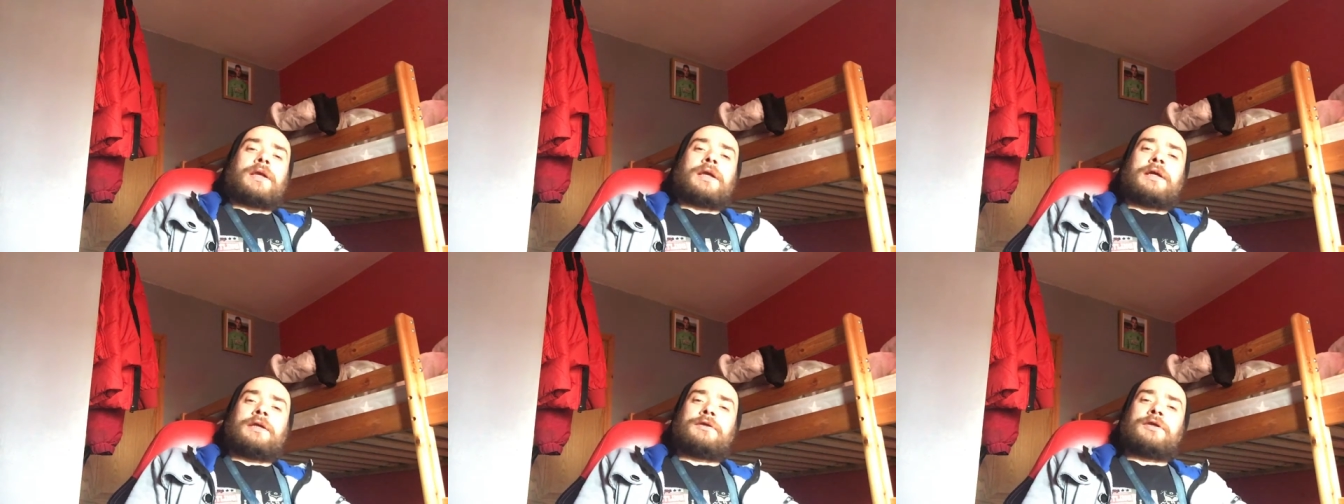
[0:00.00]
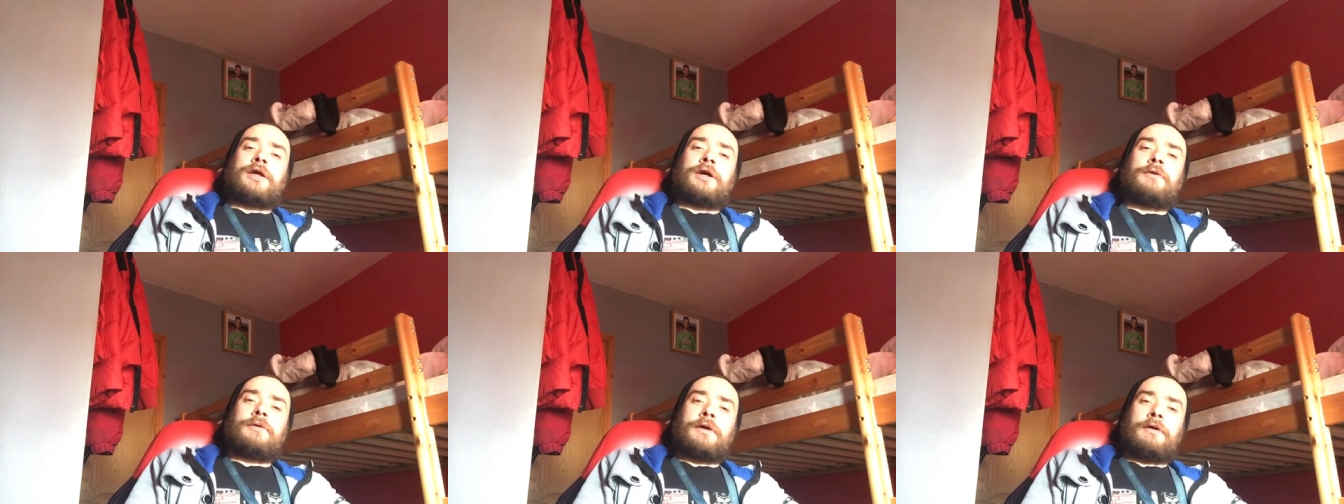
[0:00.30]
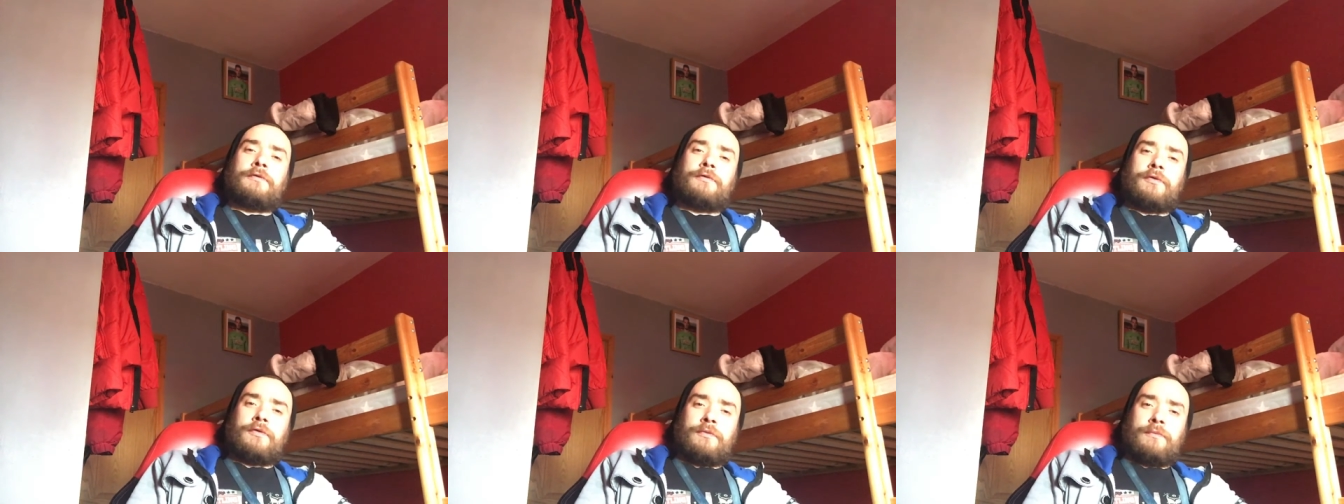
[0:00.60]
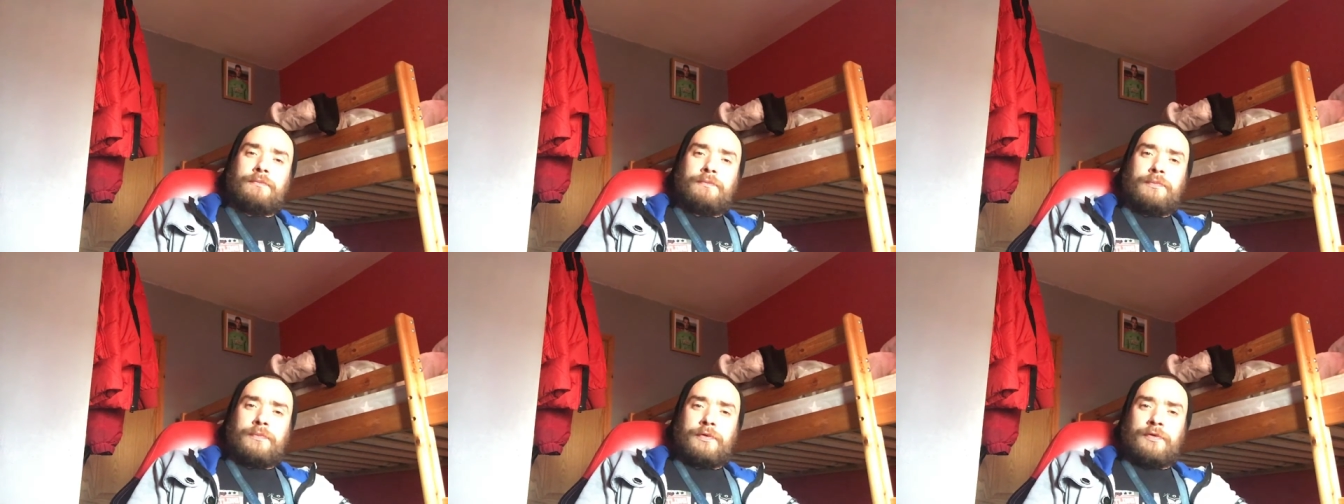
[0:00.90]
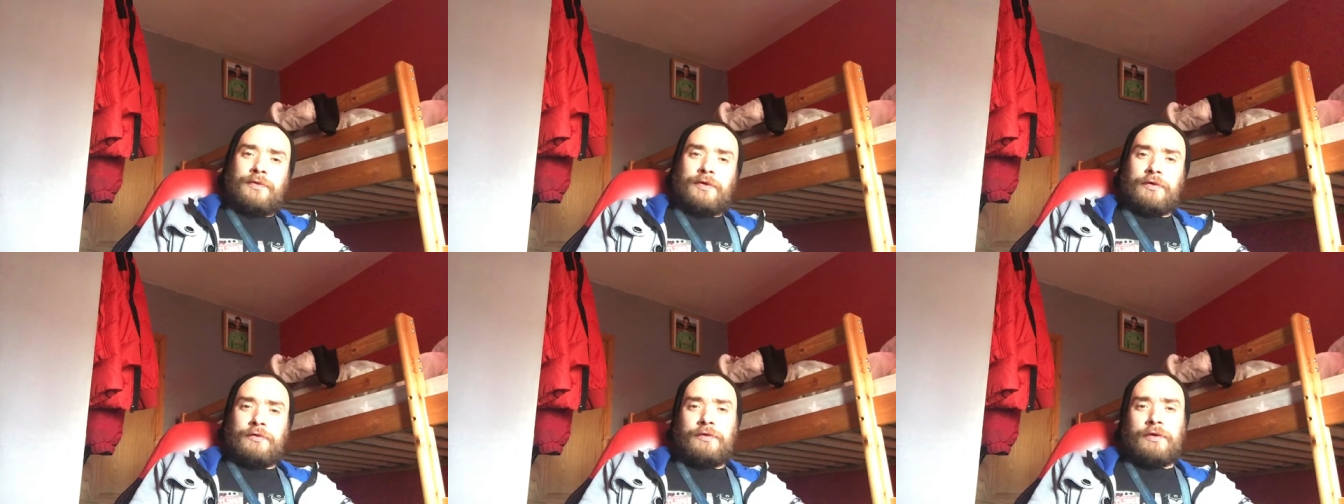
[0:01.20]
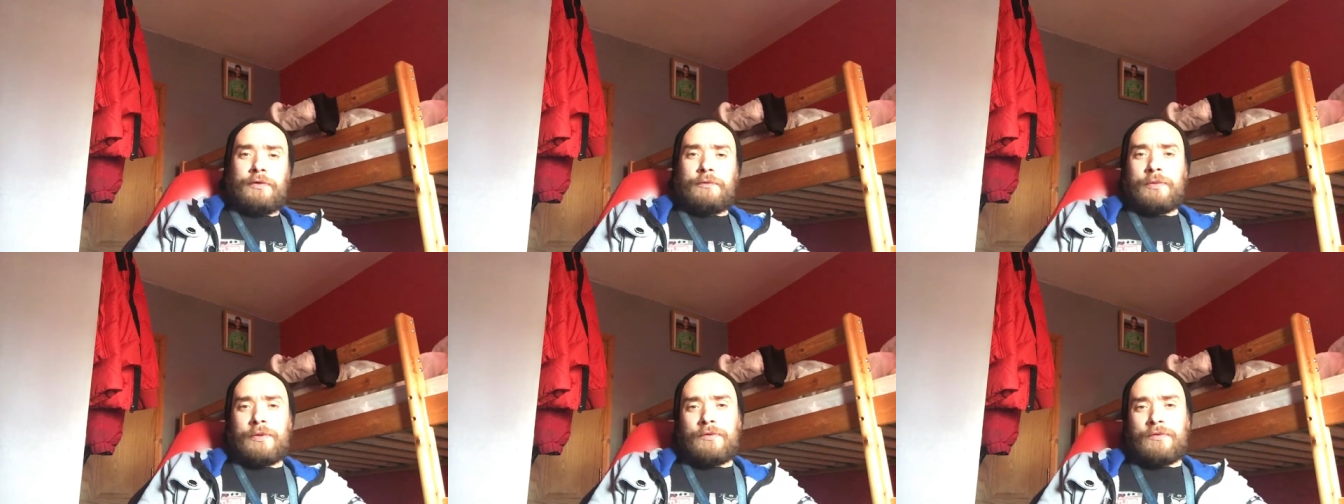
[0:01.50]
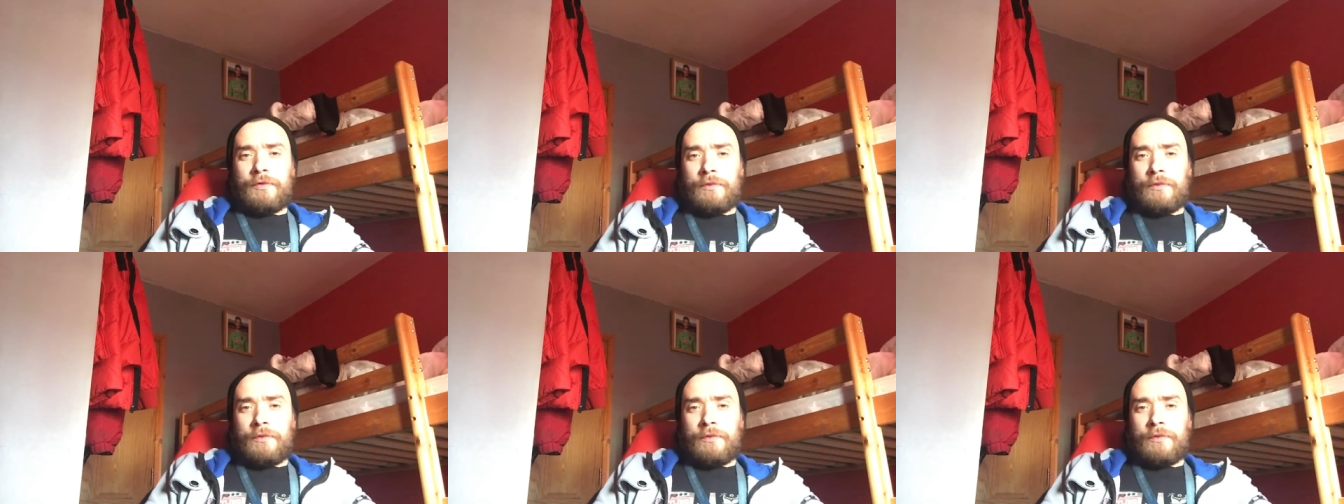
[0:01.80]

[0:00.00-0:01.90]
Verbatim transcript: In total that was £60,